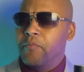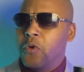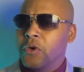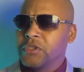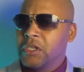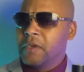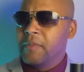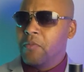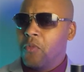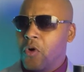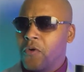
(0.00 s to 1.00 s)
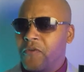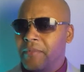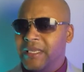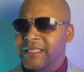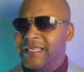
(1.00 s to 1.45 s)
pulls a little bit more from
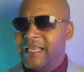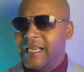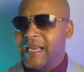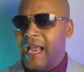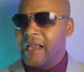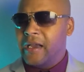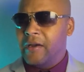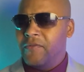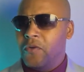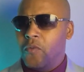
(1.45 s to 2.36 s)
the DNA of the